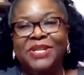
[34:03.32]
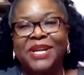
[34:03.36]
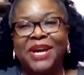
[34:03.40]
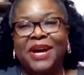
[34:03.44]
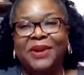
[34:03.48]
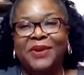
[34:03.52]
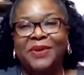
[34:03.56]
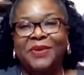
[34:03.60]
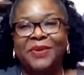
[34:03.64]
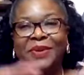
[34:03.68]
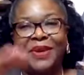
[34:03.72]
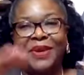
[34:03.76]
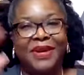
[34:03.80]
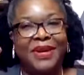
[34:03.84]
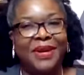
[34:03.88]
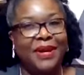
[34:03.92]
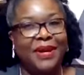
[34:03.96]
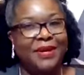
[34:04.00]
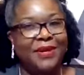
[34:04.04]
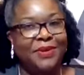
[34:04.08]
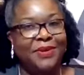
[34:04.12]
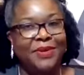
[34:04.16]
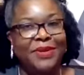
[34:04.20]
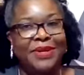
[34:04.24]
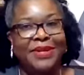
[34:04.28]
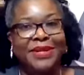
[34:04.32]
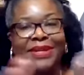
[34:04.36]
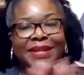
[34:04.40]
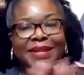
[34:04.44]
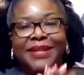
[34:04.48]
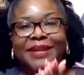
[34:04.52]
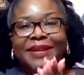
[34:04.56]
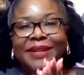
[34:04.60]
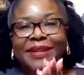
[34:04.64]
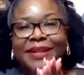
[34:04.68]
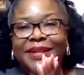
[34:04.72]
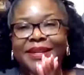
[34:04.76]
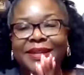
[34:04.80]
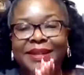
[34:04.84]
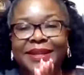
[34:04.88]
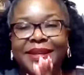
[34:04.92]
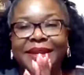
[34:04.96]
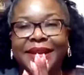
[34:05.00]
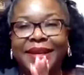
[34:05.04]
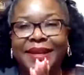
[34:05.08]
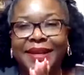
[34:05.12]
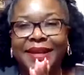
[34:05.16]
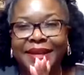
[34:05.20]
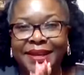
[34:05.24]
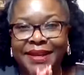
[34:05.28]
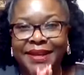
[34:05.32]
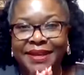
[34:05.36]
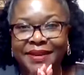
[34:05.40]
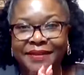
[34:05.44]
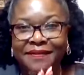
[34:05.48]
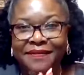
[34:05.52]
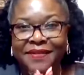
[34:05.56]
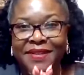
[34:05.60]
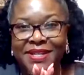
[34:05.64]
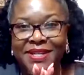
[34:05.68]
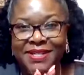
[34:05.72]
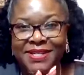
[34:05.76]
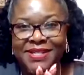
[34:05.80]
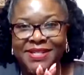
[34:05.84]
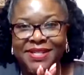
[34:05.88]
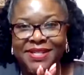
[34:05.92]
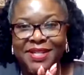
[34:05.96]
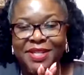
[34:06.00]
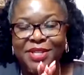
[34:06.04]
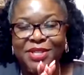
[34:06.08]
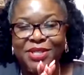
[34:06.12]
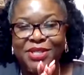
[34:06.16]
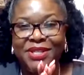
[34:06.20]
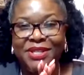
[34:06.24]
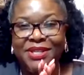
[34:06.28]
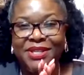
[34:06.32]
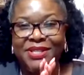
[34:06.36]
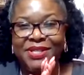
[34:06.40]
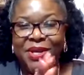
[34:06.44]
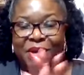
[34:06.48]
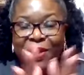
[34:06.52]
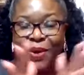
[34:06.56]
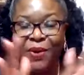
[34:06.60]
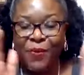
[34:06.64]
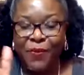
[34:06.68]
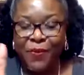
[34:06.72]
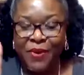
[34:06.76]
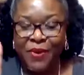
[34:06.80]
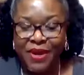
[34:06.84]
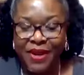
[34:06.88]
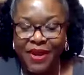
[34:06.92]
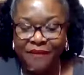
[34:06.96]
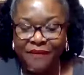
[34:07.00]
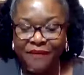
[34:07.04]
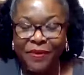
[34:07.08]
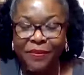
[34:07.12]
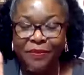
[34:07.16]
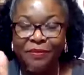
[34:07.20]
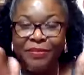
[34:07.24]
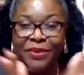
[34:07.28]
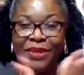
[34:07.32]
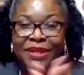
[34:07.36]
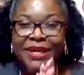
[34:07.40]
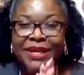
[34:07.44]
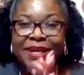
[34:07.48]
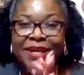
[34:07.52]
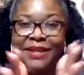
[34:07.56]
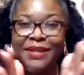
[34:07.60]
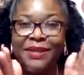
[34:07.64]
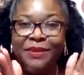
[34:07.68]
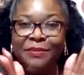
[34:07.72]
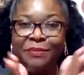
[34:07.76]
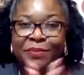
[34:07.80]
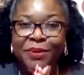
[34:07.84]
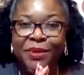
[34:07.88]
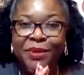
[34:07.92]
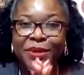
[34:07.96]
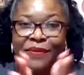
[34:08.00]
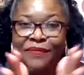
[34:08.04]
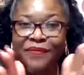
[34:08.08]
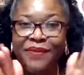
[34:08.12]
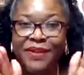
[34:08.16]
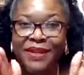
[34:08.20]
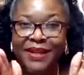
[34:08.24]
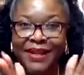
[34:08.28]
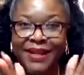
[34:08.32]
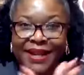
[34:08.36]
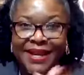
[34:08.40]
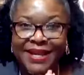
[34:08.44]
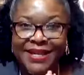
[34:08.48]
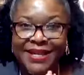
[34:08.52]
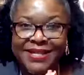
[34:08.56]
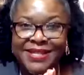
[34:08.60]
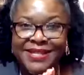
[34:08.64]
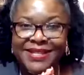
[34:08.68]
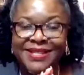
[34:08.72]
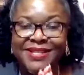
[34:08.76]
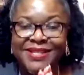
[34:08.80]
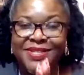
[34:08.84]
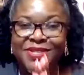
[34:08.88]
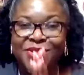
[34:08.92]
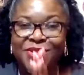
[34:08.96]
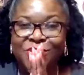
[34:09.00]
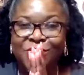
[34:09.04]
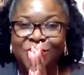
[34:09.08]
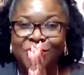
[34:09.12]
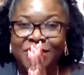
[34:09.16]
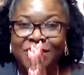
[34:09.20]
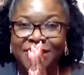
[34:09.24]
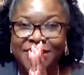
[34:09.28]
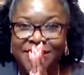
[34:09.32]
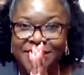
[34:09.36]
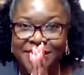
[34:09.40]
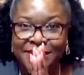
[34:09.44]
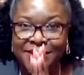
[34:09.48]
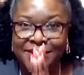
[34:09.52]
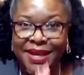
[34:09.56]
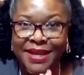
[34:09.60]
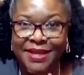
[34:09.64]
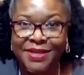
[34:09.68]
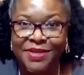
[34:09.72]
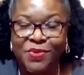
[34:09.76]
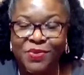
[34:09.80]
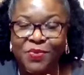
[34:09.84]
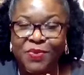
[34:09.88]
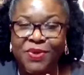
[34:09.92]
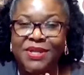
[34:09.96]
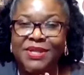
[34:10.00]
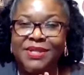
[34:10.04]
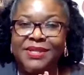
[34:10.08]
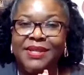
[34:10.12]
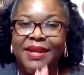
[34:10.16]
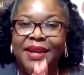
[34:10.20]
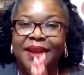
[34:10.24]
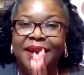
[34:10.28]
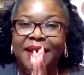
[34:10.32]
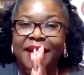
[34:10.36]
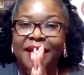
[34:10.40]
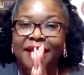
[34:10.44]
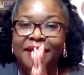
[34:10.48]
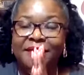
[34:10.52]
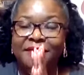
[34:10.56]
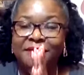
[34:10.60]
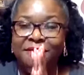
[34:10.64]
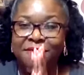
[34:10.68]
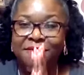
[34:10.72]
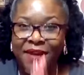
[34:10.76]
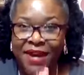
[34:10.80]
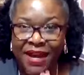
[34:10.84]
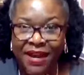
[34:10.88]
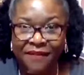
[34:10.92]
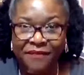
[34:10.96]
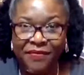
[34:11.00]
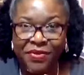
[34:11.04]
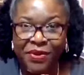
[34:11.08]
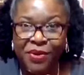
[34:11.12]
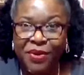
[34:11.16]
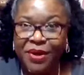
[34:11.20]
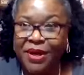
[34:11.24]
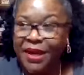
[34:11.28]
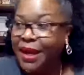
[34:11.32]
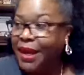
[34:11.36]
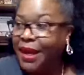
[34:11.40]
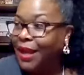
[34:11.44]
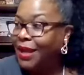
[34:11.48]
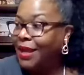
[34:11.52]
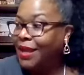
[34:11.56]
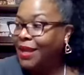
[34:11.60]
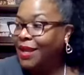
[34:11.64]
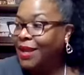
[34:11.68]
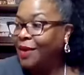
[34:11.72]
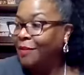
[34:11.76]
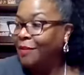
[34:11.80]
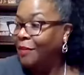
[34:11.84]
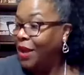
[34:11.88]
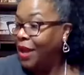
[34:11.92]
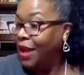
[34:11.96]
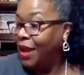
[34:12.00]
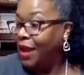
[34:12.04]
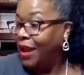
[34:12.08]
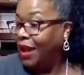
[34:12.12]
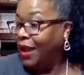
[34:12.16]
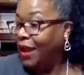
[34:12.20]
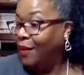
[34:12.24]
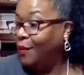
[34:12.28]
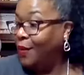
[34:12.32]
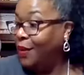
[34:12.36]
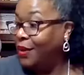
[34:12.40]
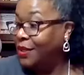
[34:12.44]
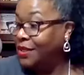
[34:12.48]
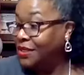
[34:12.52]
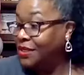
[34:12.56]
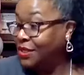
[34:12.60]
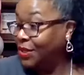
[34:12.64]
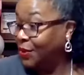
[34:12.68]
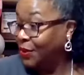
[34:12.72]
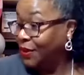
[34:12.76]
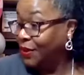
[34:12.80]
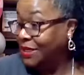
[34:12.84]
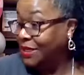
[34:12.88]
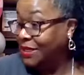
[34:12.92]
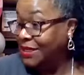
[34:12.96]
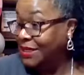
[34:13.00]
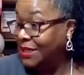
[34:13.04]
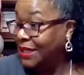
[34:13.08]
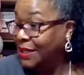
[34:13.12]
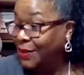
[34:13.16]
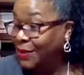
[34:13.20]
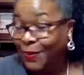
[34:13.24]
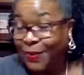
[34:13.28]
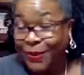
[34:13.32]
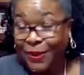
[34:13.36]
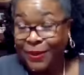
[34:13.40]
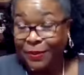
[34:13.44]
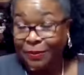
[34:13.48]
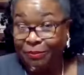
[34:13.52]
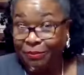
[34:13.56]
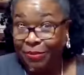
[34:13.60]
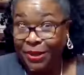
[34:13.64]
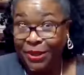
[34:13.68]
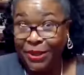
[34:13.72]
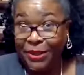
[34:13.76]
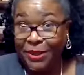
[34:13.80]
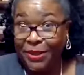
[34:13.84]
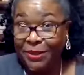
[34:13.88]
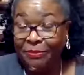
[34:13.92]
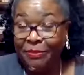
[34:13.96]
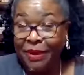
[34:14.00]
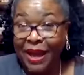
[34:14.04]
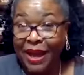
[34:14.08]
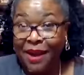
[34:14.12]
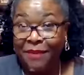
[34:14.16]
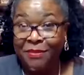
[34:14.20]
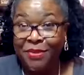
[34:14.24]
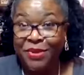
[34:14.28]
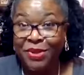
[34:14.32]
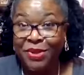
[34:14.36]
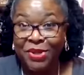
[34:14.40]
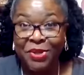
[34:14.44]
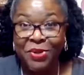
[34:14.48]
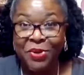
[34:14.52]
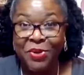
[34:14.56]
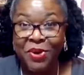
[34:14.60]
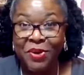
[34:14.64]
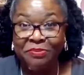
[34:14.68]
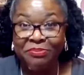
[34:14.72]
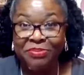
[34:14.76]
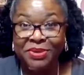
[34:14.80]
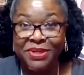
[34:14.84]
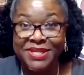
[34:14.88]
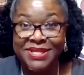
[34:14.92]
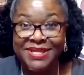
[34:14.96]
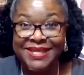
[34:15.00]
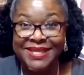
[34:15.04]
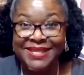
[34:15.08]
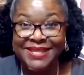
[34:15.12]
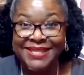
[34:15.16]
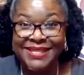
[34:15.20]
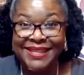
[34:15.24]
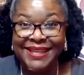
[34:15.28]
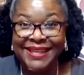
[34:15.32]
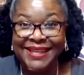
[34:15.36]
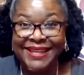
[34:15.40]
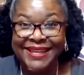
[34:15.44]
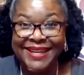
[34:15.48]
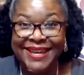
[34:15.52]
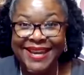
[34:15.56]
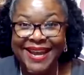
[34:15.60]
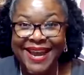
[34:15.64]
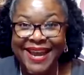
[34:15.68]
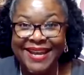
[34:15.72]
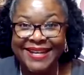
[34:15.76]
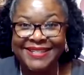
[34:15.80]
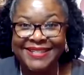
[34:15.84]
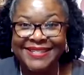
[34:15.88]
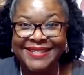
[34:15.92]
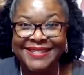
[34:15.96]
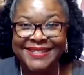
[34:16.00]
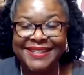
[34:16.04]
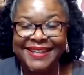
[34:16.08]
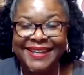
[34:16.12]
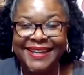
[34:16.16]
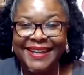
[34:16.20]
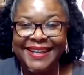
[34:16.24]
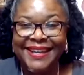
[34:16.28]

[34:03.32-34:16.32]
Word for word: channel and you can look at any of these teachings. We have completed the book of Galatians. Join us next Wednesday, 5:30 a.m. And we're just going to see what book of the Bible the Lord puts us in next